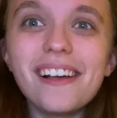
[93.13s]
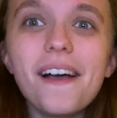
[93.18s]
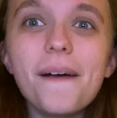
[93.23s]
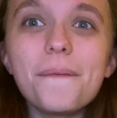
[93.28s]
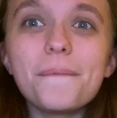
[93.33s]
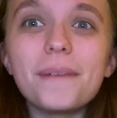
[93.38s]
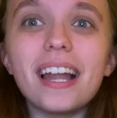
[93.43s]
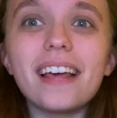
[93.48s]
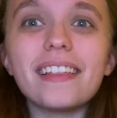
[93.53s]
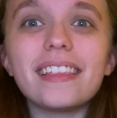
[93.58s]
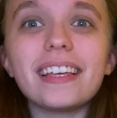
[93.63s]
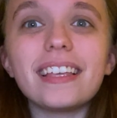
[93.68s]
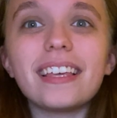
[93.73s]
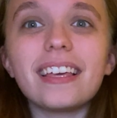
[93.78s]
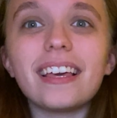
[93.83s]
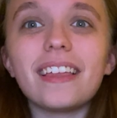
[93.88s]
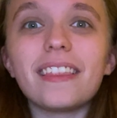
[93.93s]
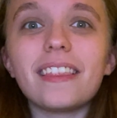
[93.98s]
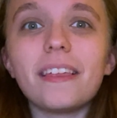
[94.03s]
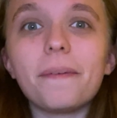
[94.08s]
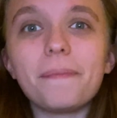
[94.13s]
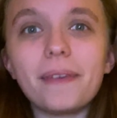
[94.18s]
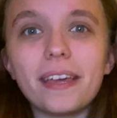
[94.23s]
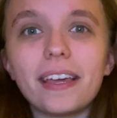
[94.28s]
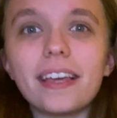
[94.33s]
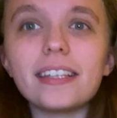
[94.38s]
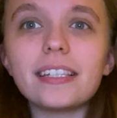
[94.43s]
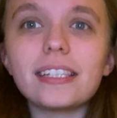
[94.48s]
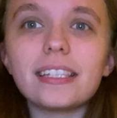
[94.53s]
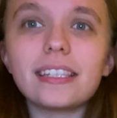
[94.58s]
but I think the
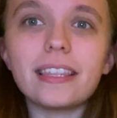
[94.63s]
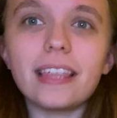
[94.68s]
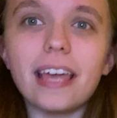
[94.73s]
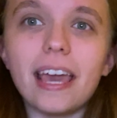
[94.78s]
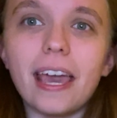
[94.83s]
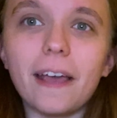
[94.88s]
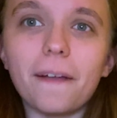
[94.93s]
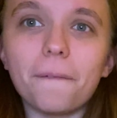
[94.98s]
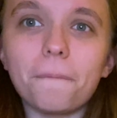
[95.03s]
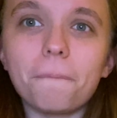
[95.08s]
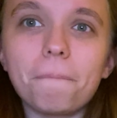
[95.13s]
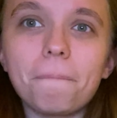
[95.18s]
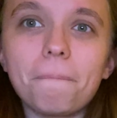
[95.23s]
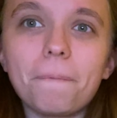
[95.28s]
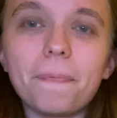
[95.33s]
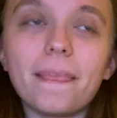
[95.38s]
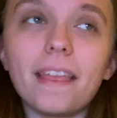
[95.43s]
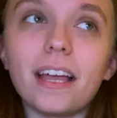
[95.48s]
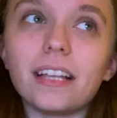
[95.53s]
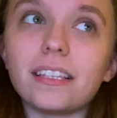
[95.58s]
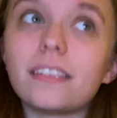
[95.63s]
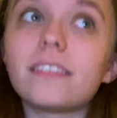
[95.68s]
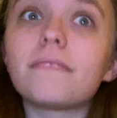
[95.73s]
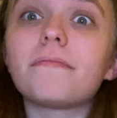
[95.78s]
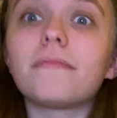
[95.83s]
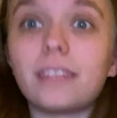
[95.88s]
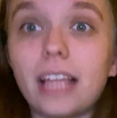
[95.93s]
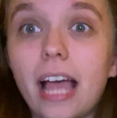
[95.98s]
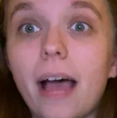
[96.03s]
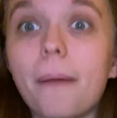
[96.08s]
biggest thing that's
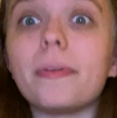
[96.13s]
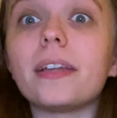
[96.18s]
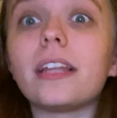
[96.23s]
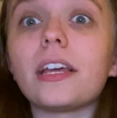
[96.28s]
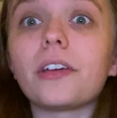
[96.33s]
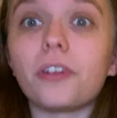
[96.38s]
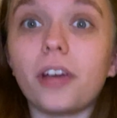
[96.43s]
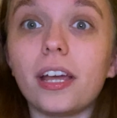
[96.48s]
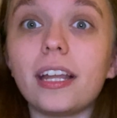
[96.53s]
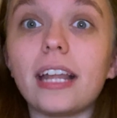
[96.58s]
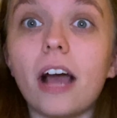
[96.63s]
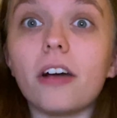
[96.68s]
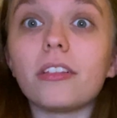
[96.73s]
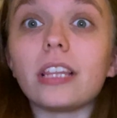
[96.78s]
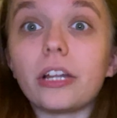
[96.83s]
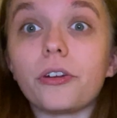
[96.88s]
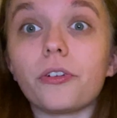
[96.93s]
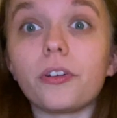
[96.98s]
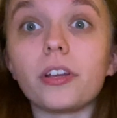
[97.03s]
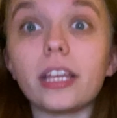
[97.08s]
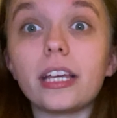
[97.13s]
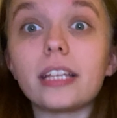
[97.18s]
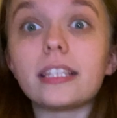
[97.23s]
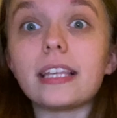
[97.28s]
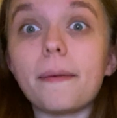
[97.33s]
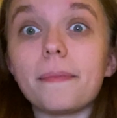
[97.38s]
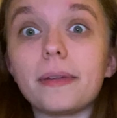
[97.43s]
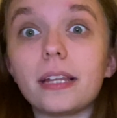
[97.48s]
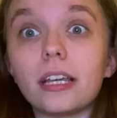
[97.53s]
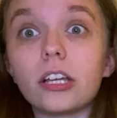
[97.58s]
happening right now, literally it's
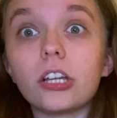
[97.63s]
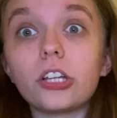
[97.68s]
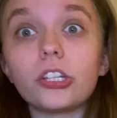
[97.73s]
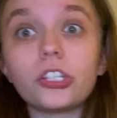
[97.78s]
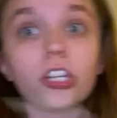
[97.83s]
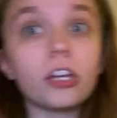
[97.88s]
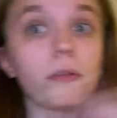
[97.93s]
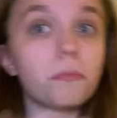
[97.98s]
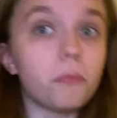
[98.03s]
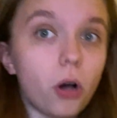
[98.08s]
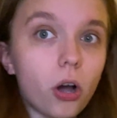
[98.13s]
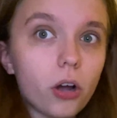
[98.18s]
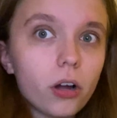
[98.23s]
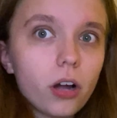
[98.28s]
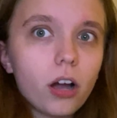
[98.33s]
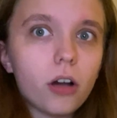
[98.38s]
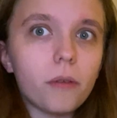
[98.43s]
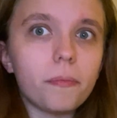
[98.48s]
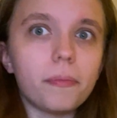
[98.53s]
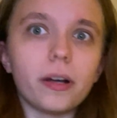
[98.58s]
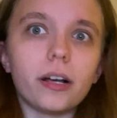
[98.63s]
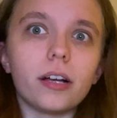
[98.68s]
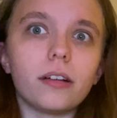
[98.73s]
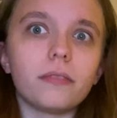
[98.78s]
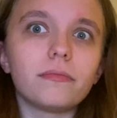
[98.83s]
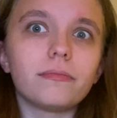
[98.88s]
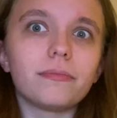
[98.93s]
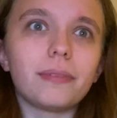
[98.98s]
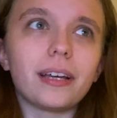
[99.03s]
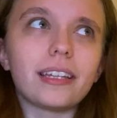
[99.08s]
happening tomorrow,
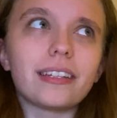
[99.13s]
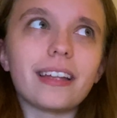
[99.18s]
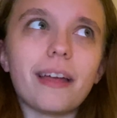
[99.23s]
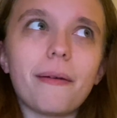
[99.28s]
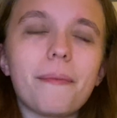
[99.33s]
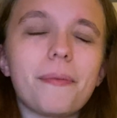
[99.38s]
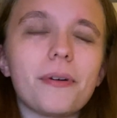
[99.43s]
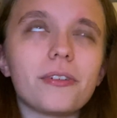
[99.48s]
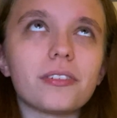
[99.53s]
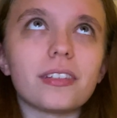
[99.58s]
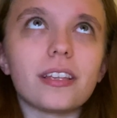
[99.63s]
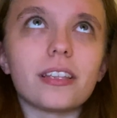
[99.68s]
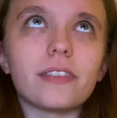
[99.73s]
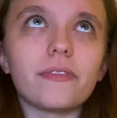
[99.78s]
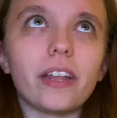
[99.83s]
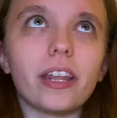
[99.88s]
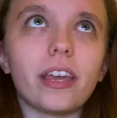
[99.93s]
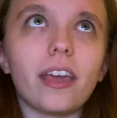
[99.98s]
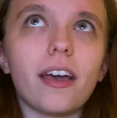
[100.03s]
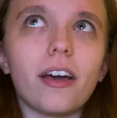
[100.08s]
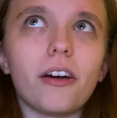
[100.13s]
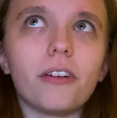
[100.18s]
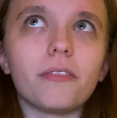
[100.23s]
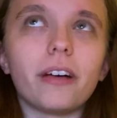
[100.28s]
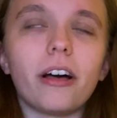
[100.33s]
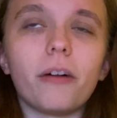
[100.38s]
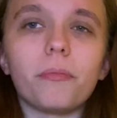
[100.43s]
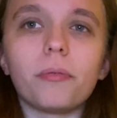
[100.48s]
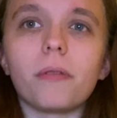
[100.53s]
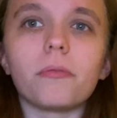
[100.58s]
but by the time I post this video,
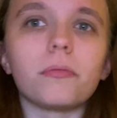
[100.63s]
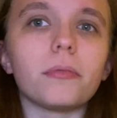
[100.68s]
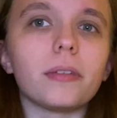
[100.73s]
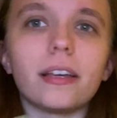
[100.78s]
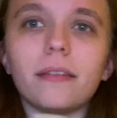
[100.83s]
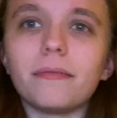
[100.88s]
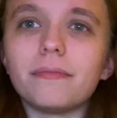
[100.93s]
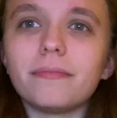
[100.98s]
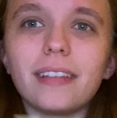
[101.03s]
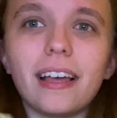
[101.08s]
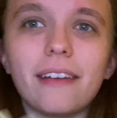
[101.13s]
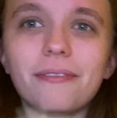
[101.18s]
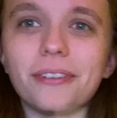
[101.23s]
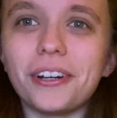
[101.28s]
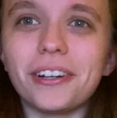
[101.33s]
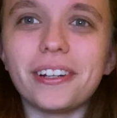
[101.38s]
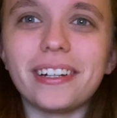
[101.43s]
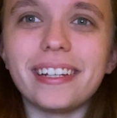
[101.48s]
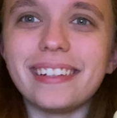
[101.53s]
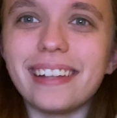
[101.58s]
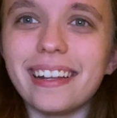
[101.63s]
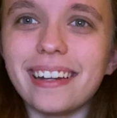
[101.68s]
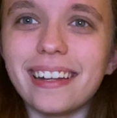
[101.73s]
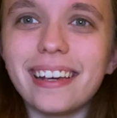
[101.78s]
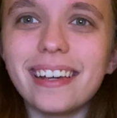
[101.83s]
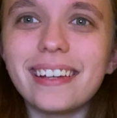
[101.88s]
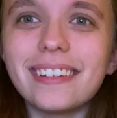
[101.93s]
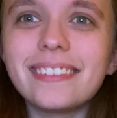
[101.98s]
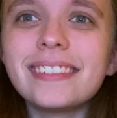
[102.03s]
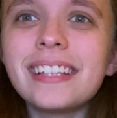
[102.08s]
I'll probably have already done
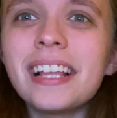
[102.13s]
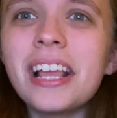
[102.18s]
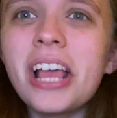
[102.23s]
it.